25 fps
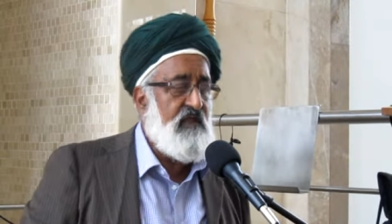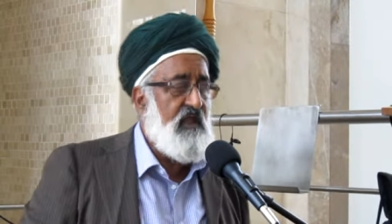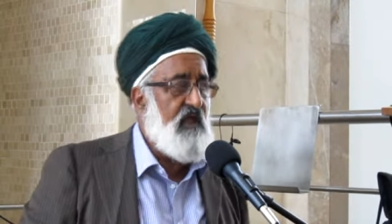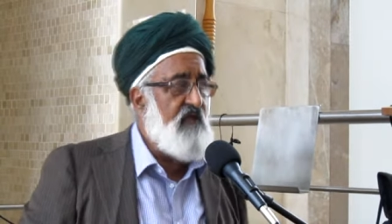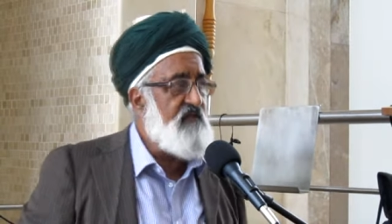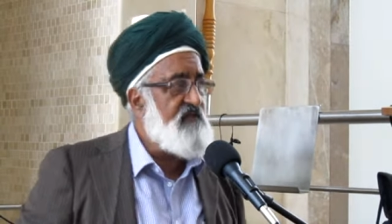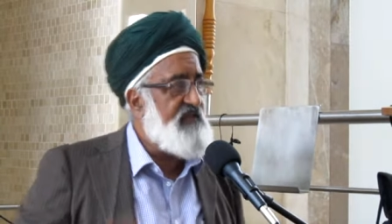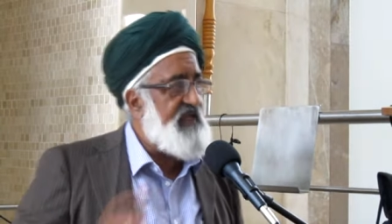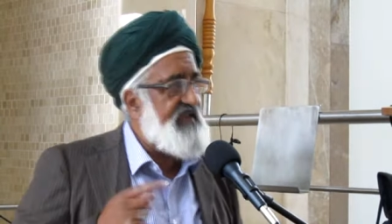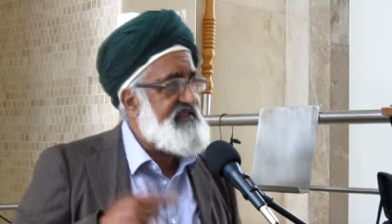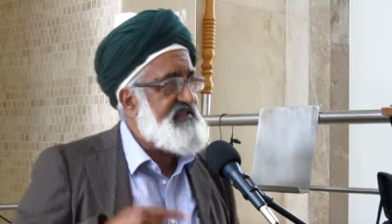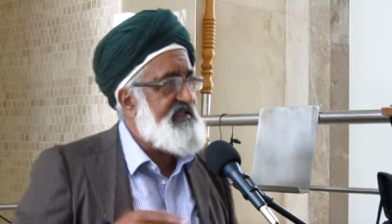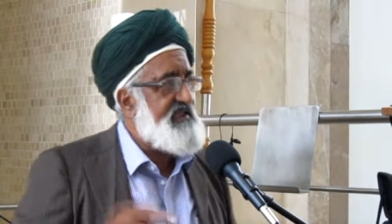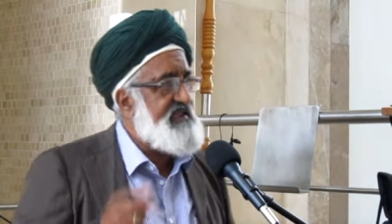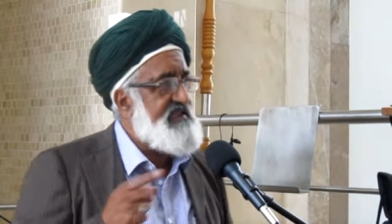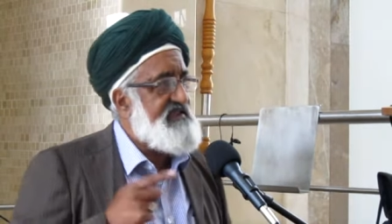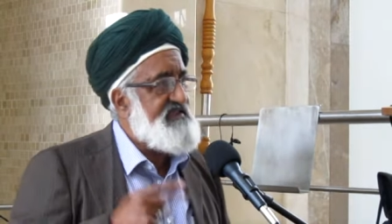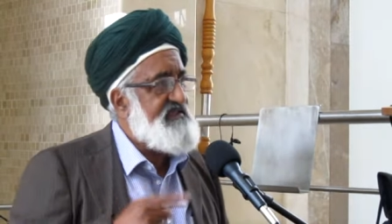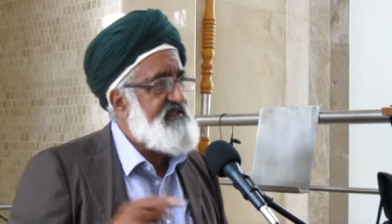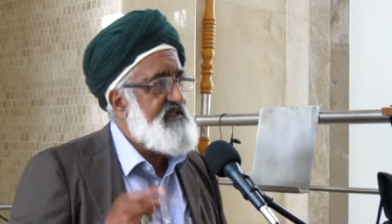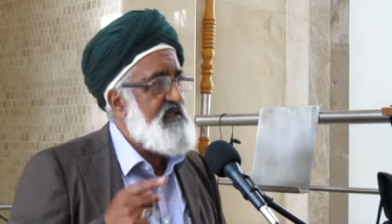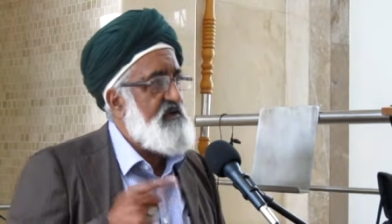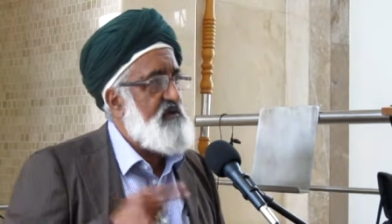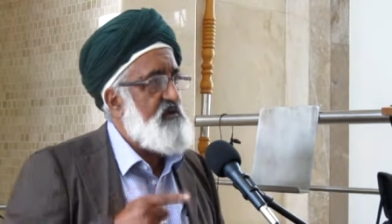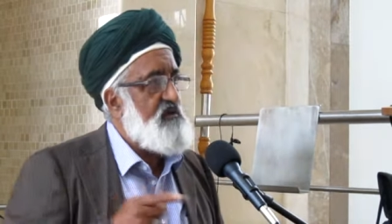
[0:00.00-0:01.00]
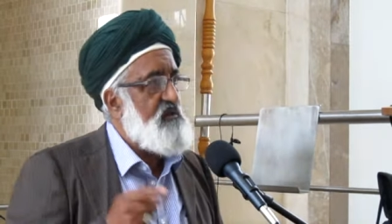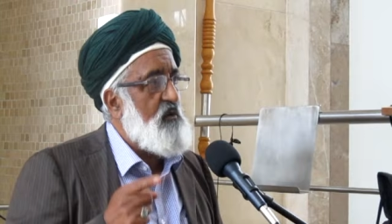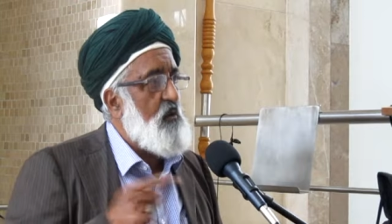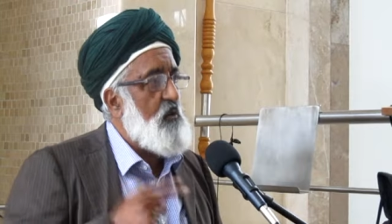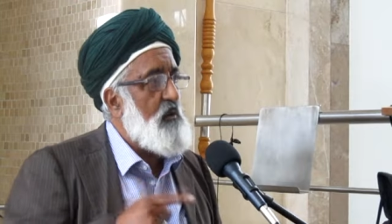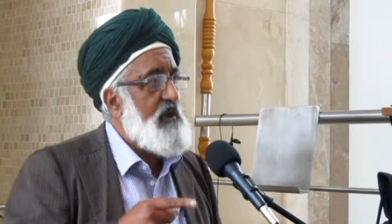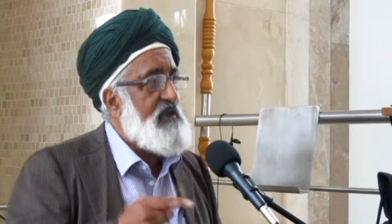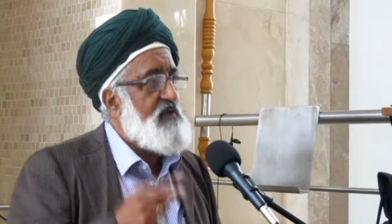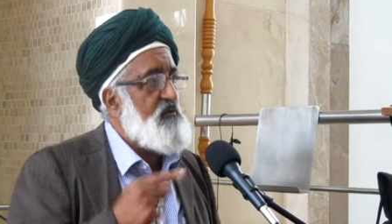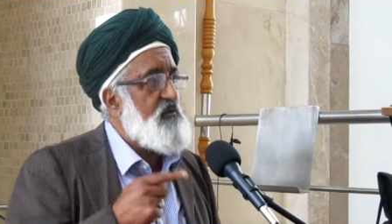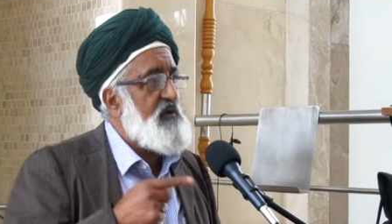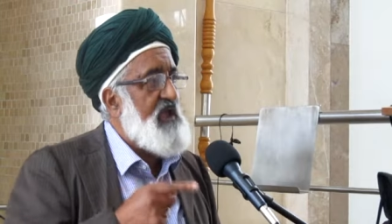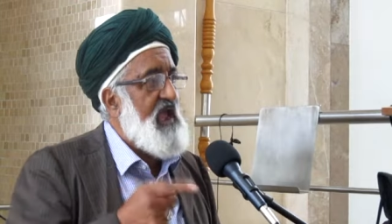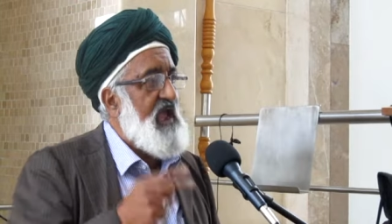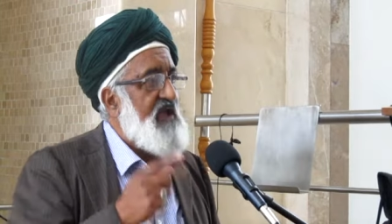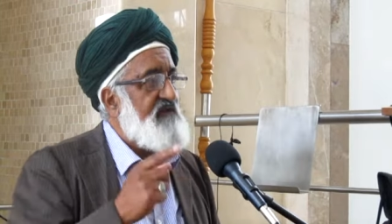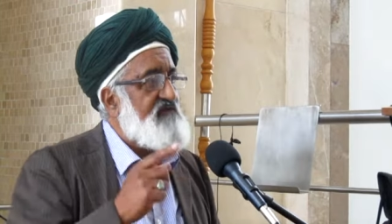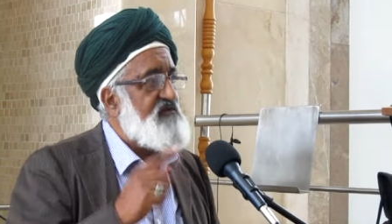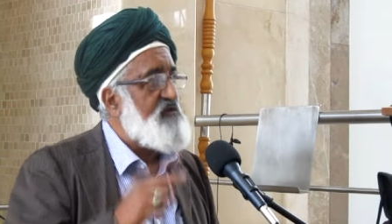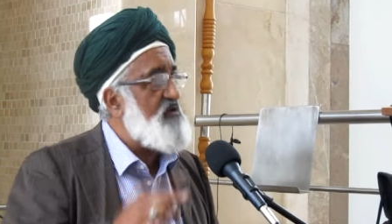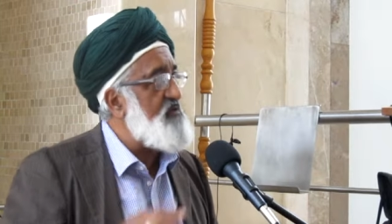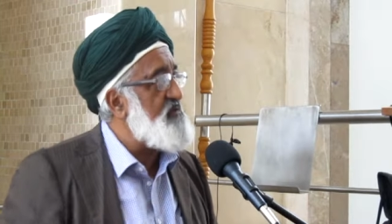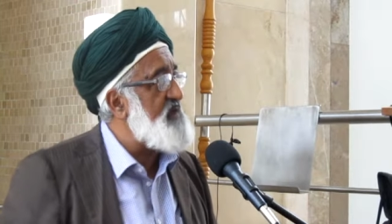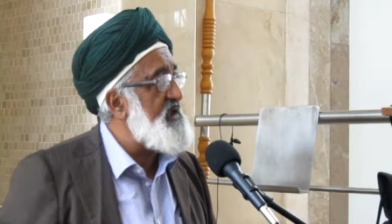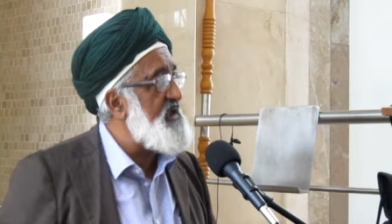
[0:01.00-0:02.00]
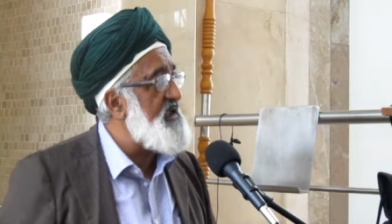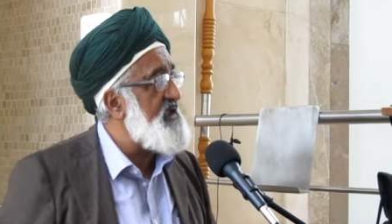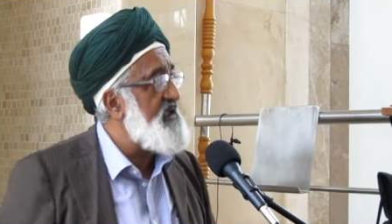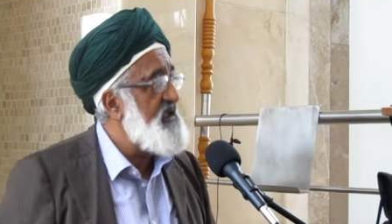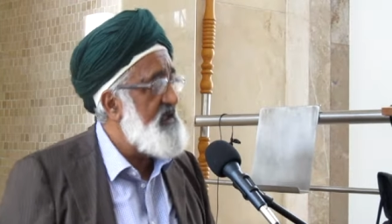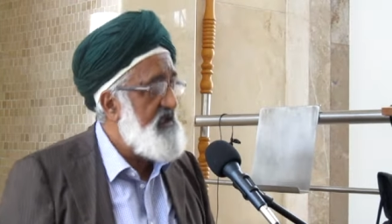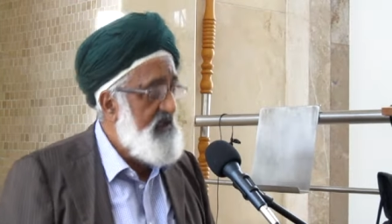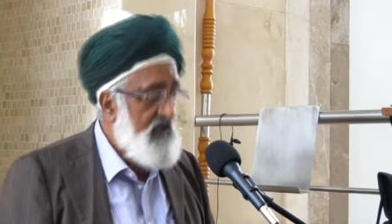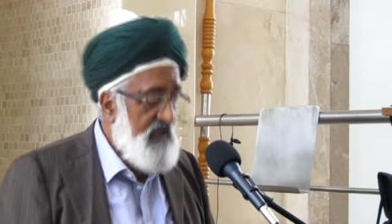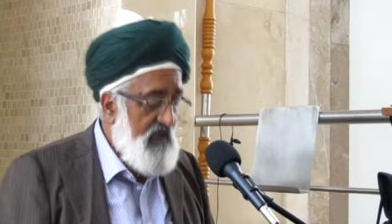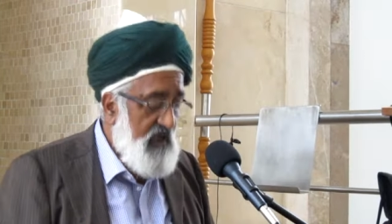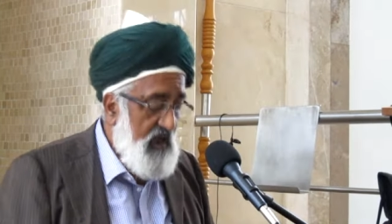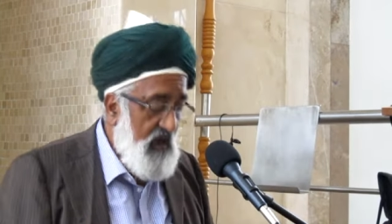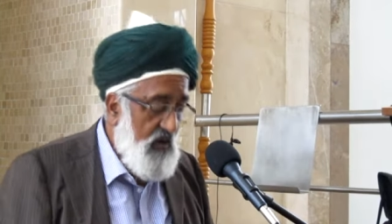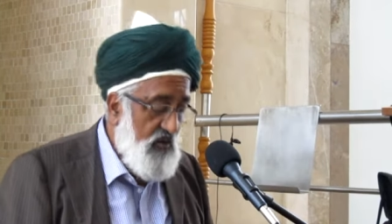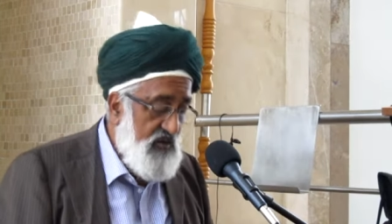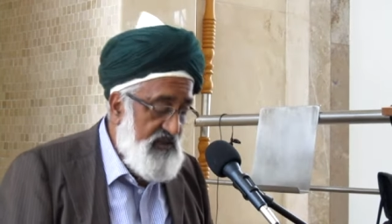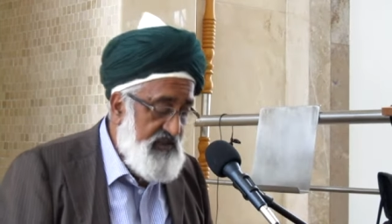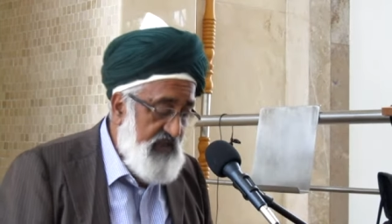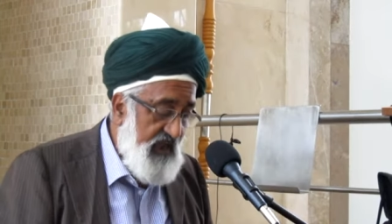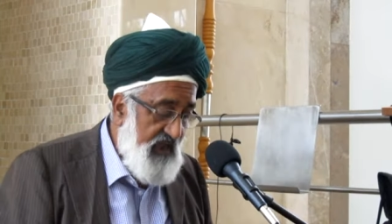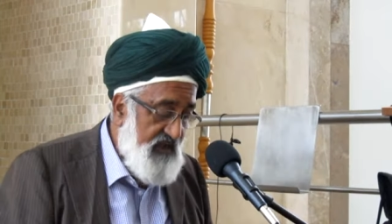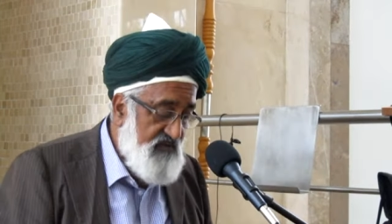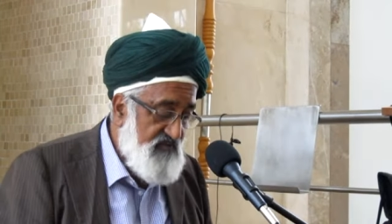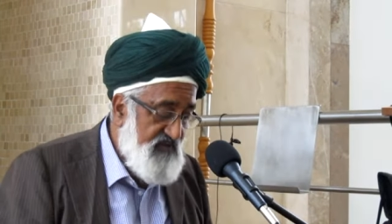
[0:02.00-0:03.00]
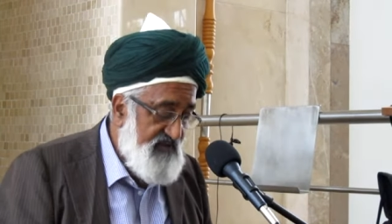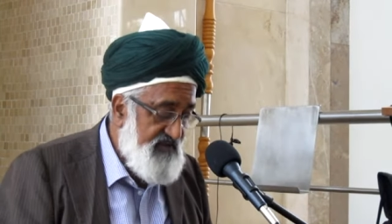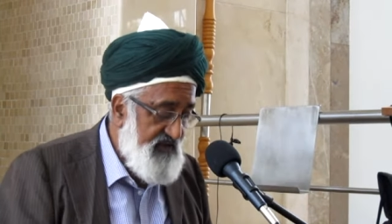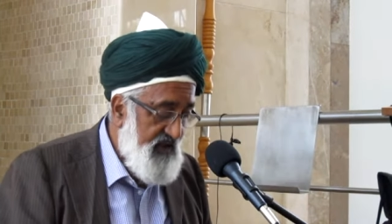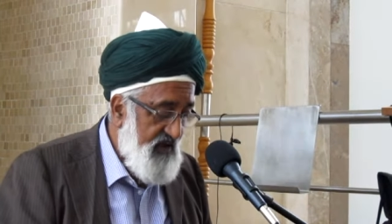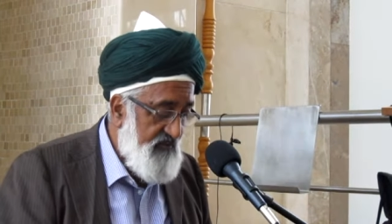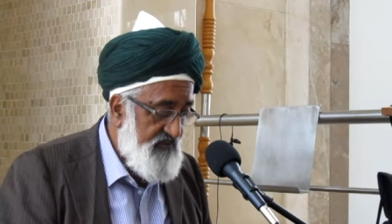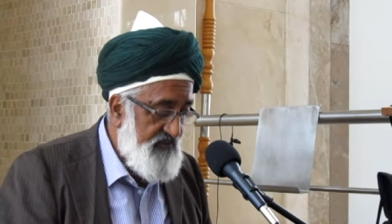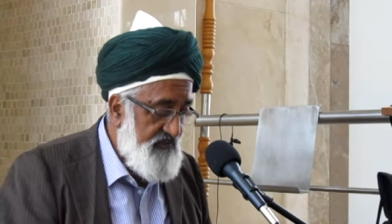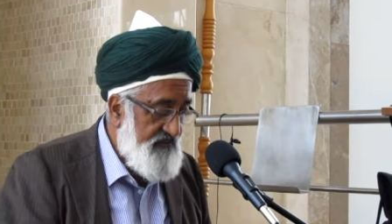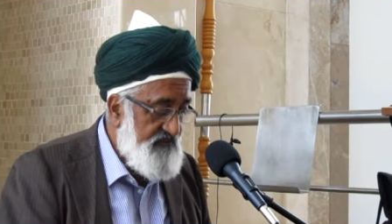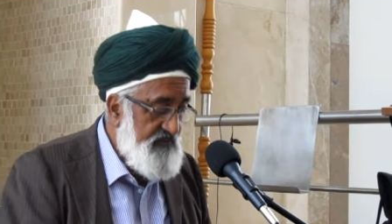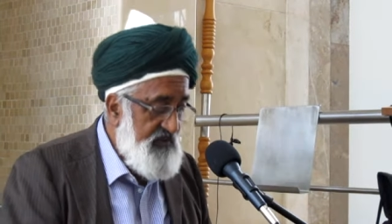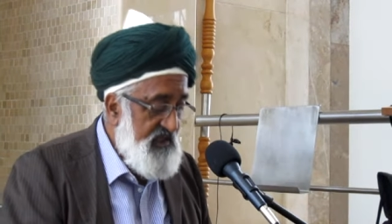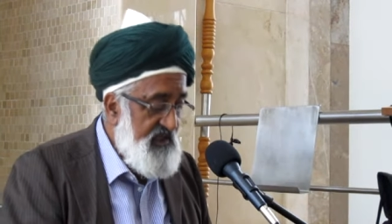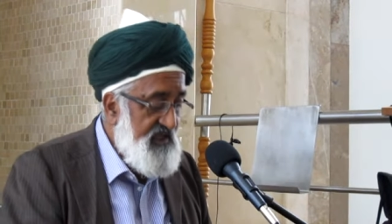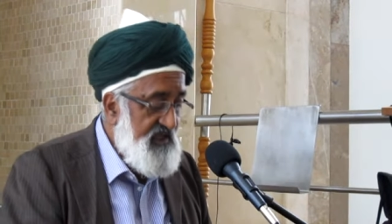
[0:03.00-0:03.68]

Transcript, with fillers: And that is the, the way we have to be. Our time is up.